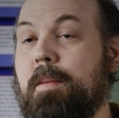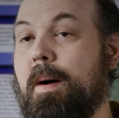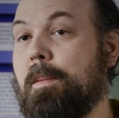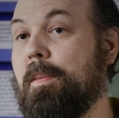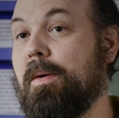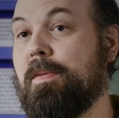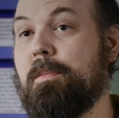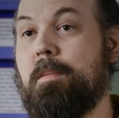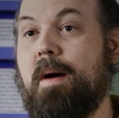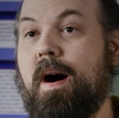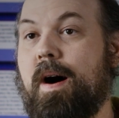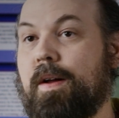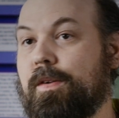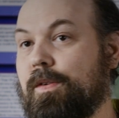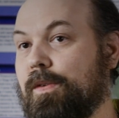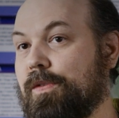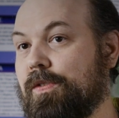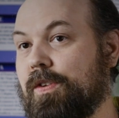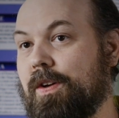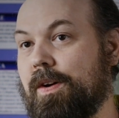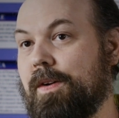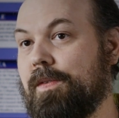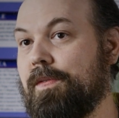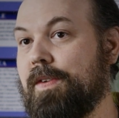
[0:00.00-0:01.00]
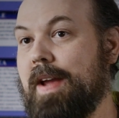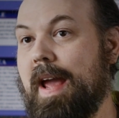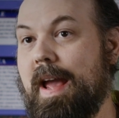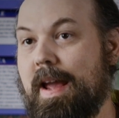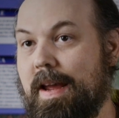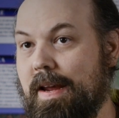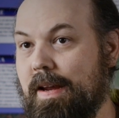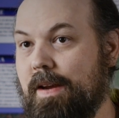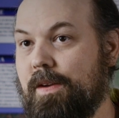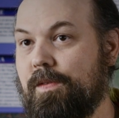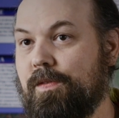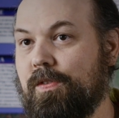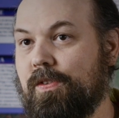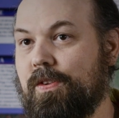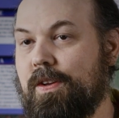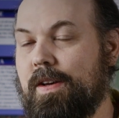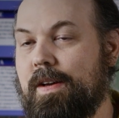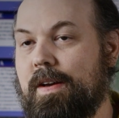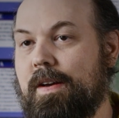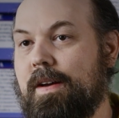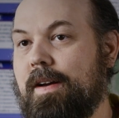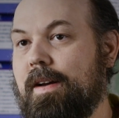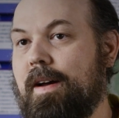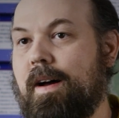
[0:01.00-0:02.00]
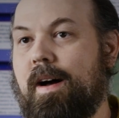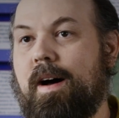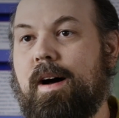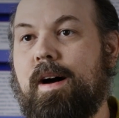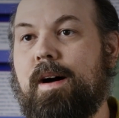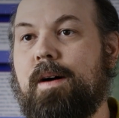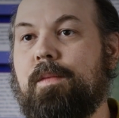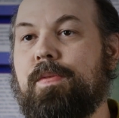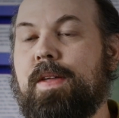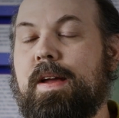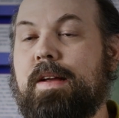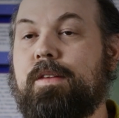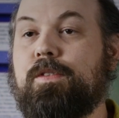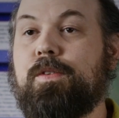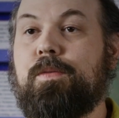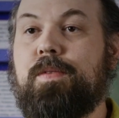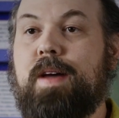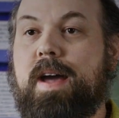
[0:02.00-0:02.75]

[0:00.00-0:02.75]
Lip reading: up with models of caves, things of